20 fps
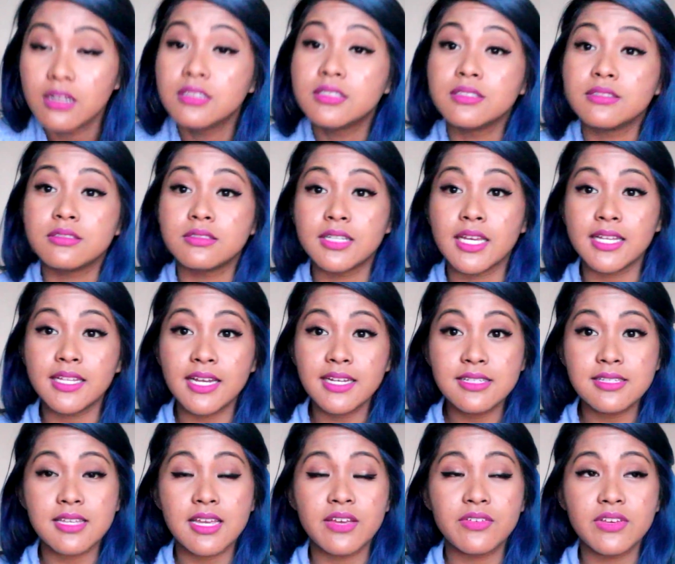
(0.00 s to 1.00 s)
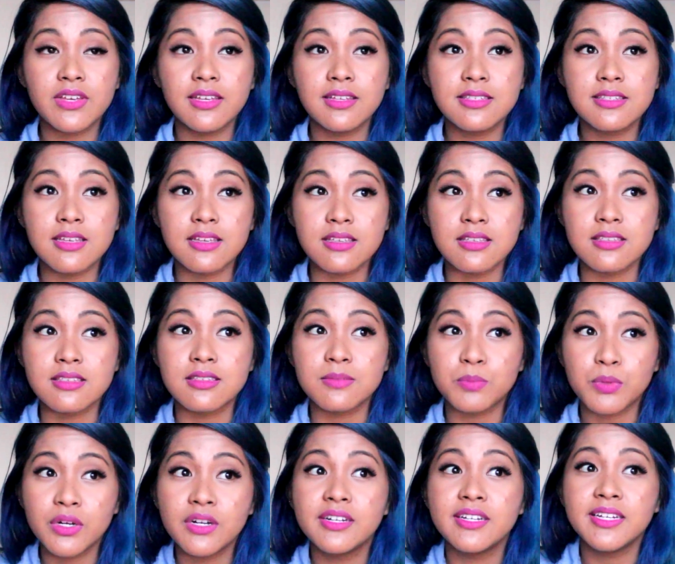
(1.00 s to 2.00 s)
Dude, daylight savings is
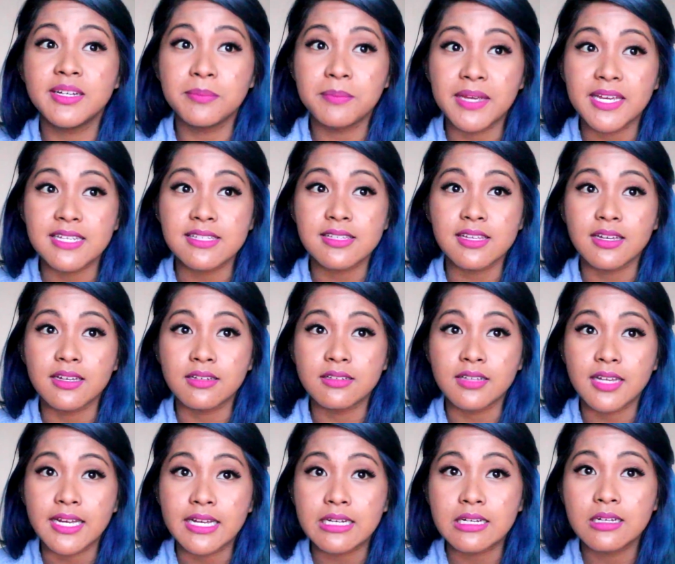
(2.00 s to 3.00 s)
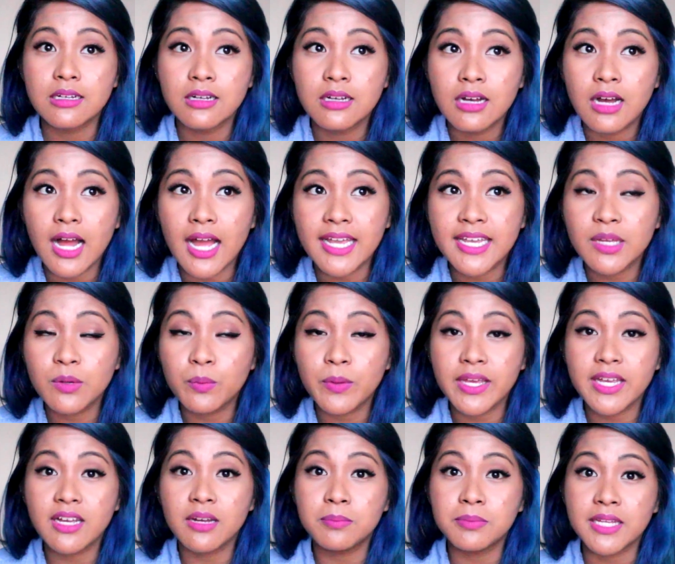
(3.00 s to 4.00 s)
pretty amazing. Like, I can
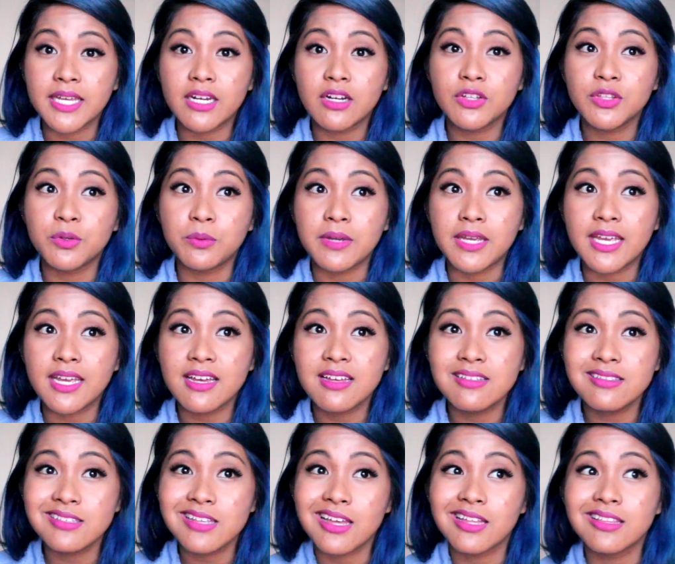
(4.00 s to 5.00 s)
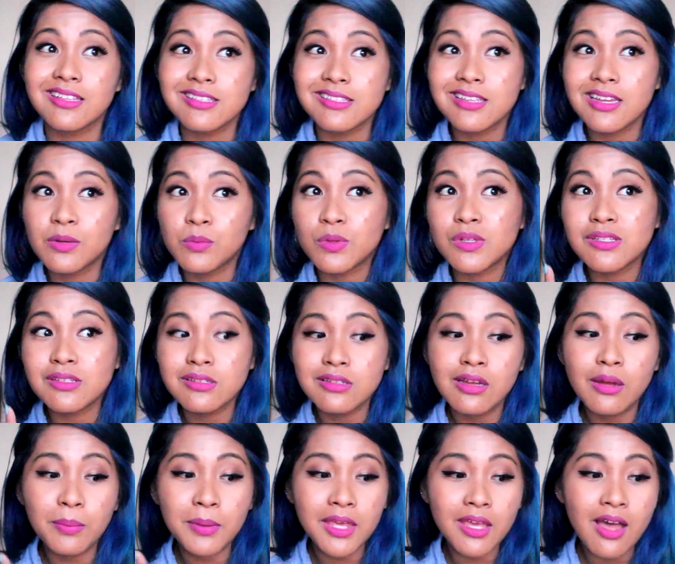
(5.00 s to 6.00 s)
wake up late on the weekends and the sun will
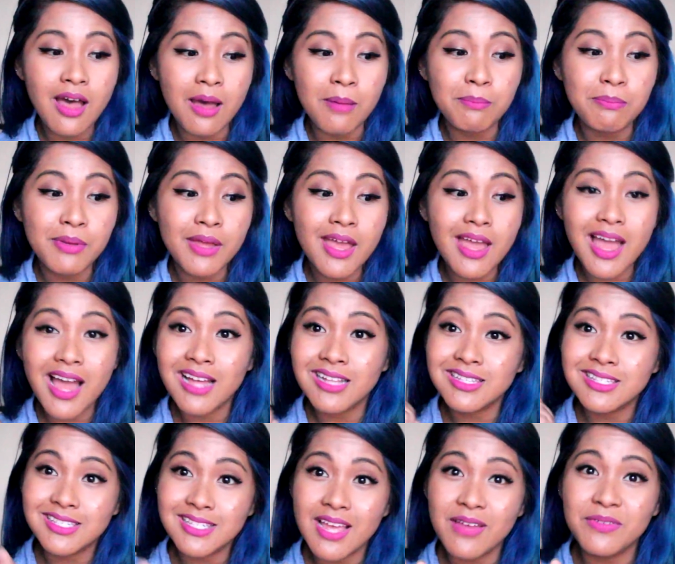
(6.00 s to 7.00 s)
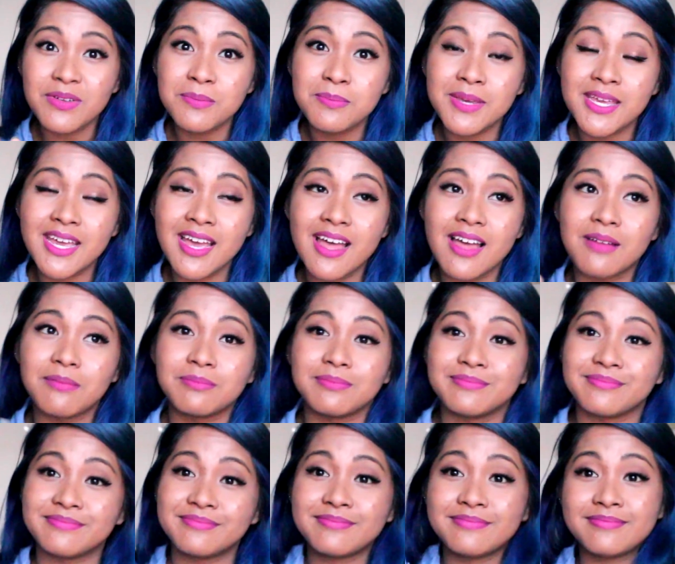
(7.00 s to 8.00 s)
still be up at 7
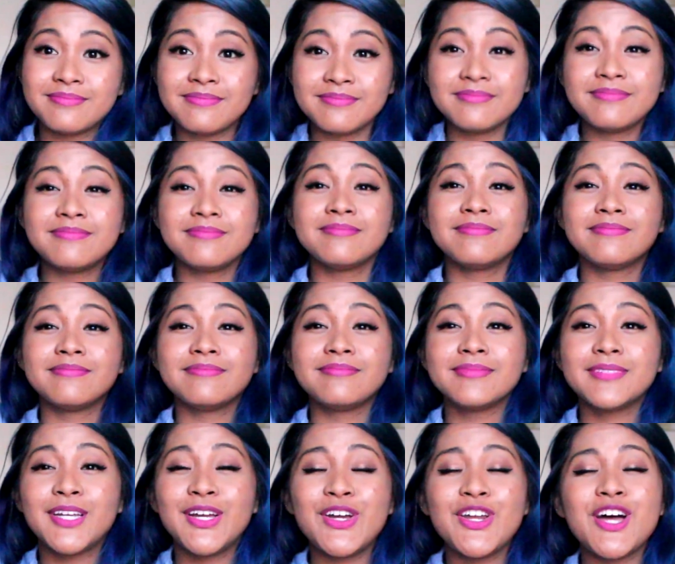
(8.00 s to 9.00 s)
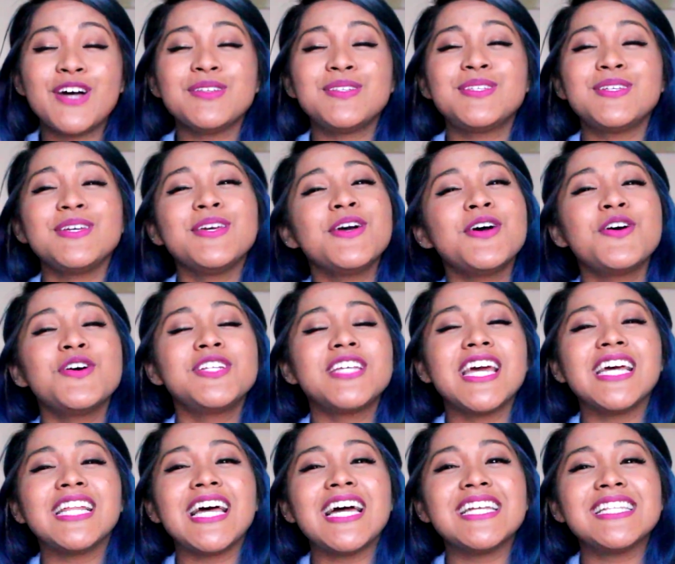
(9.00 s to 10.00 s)
p.m. Kudos to you,
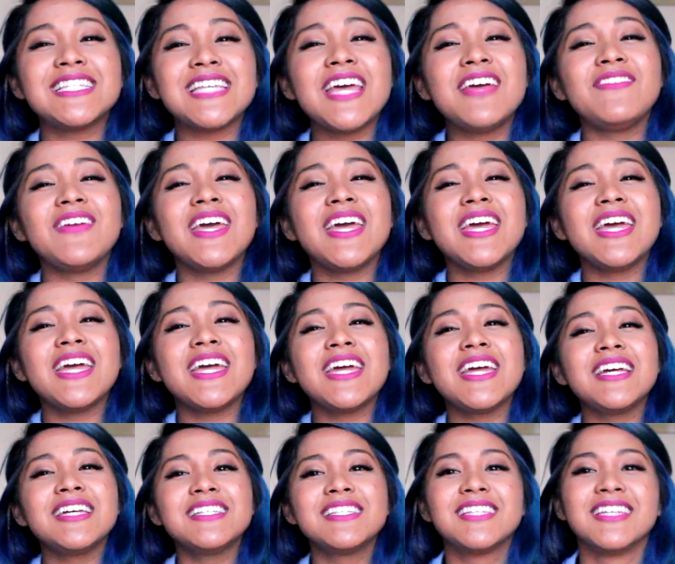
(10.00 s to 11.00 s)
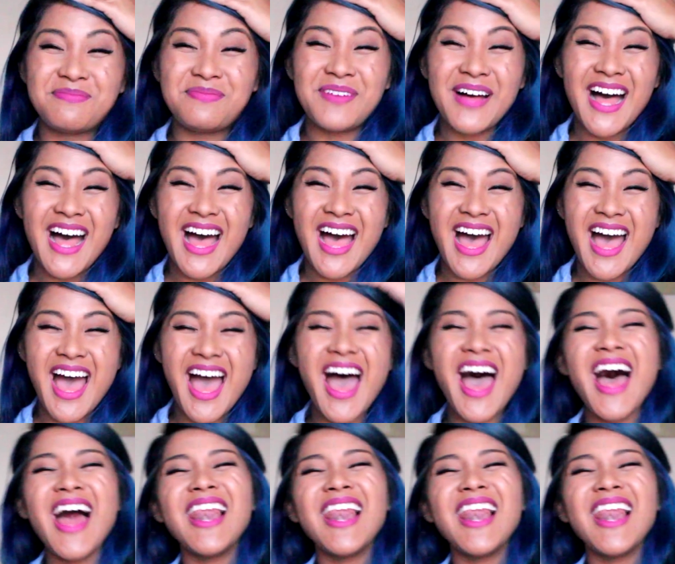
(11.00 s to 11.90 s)
daylight savings! Paalam!